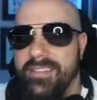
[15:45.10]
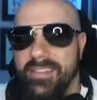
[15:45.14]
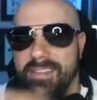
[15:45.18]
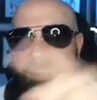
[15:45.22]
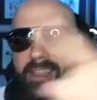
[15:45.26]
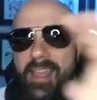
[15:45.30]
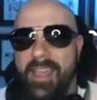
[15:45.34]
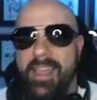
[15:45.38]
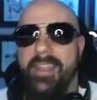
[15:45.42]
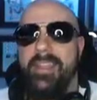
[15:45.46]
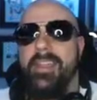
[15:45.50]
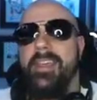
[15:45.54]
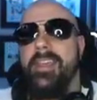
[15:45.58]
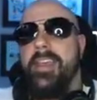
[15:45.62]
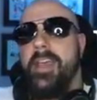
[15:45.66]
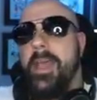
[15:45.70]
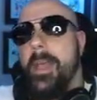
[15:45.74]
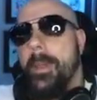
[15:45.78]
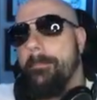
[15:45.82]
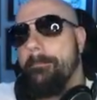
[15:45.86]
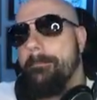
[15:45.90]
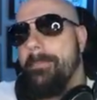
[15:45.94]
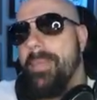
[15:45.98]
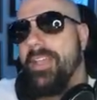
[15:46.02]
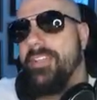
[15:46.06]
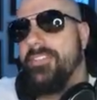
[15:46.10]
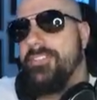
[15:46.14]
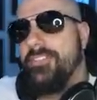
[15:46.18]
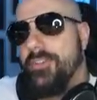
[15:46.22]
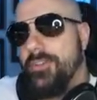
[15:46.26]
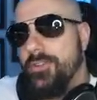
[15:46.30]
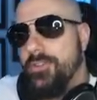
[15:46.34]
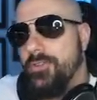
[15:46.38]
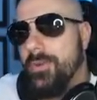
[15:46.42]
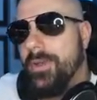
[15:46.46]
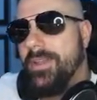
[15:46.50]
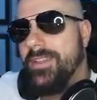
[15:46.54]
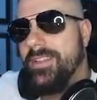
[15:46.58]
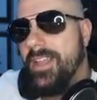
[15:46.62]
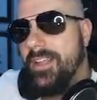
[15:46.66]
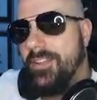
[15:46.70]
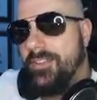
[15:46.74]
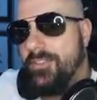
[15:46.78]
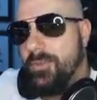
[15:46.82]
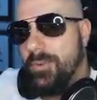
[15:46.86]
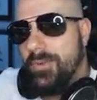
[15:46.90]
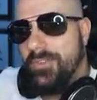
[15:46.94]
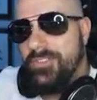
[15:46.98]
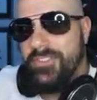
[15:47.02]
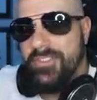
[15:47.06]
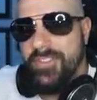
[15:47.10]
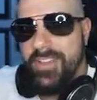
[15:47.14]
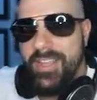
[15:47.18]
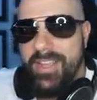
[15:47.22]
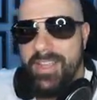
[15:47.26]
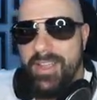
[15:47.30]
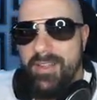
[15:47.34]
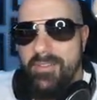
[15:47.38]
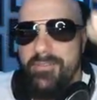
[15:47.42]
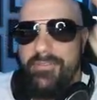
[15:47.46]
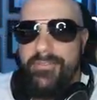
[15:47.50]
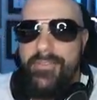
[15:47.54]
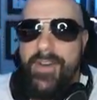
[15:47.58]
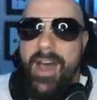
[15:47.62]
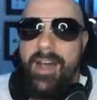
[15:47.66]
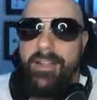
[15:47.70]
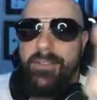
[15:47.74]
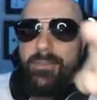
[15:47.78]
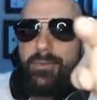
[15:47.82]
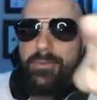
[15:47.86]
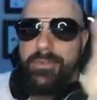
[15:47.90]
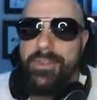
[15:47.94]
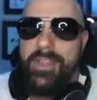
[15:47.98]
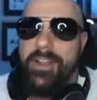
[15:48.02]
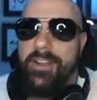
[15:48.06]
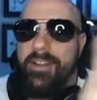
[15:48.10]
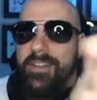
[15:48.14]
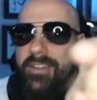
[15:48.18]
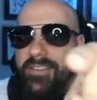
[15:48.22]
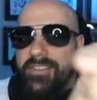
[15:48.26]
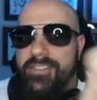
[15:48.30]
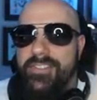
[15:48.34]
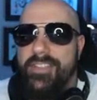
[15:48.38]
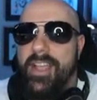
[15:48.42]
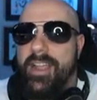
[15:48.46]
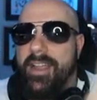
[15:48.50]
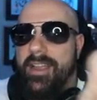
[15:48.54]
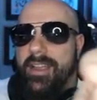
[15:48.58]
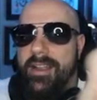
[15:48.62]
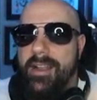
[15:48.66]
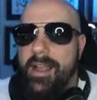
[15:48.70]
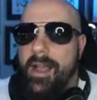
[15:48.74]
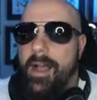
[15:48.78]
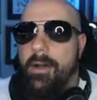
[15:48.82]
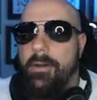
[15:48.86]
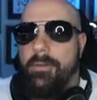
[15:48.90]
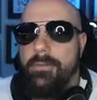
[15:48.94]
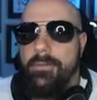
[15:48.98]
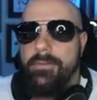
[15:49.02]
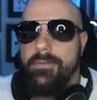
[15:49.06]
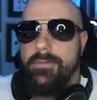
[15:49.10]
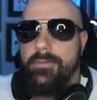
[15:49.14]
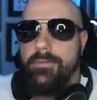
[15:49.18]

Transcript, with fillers: again, make sure you hit that Twitch link and follow there to check it out.